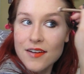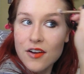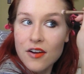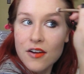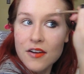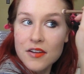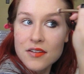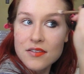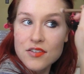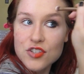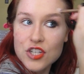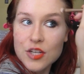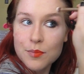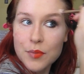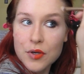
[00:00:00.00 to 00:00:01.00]
On the
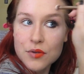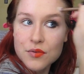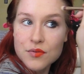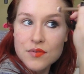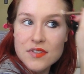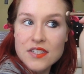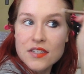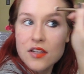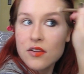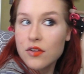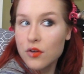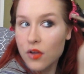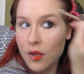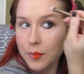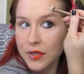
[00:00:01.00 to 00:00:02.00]
cheekbones and a
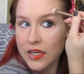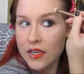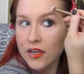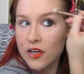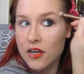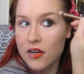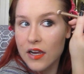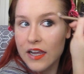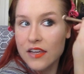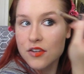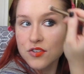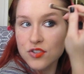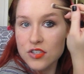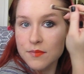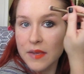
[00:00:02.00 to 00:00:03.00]
little up here. I
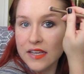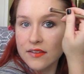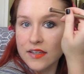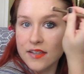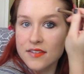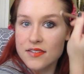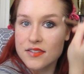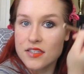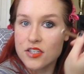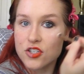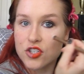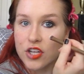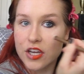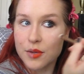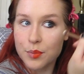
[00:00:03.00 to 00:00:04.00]
usually make like a C
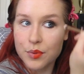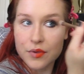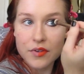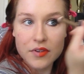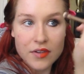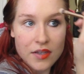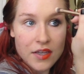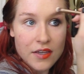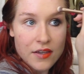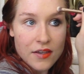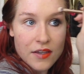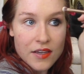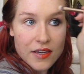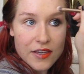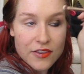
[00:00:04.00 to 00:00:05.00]
shape
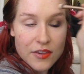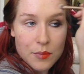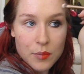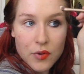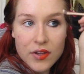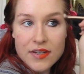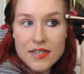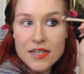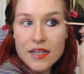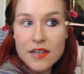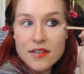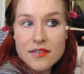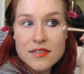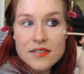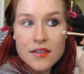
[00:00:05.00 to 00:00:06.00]
and then blend it
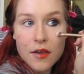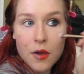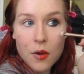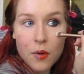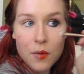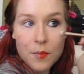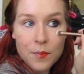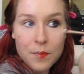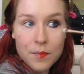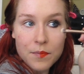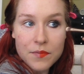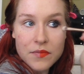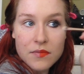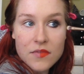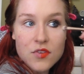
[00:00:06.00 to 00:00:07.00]
in. So
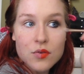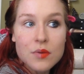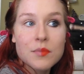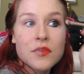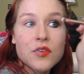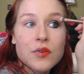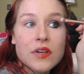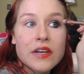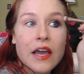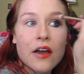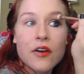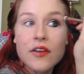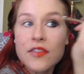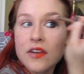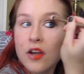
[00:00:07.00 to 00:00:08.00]
that's what I'm doing
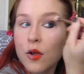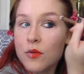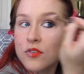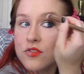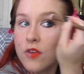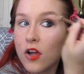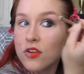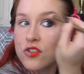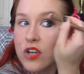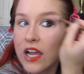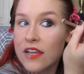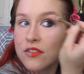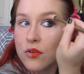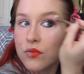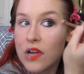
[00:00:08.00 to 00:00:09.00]
now. And then I'll
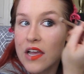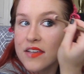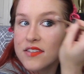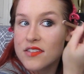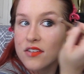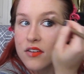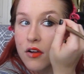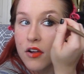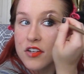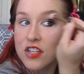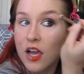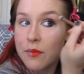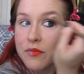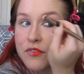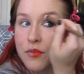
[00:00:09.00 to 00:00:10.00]
drag the rest on
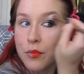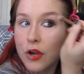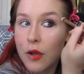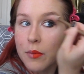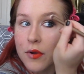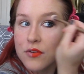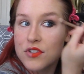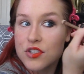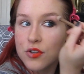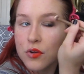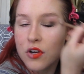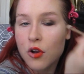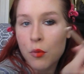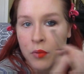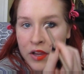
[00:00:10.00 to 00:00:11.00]
top of the brow bone too, and
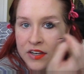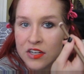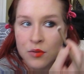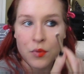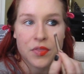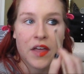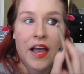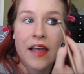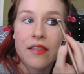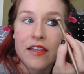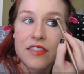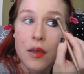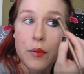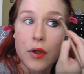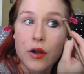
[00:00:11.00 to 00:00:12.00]
it'll blend in with the highlight
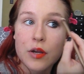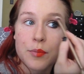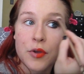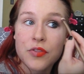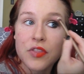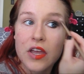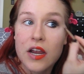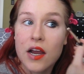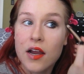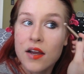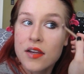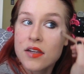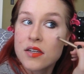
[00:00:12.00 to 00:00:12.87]
that we already put there.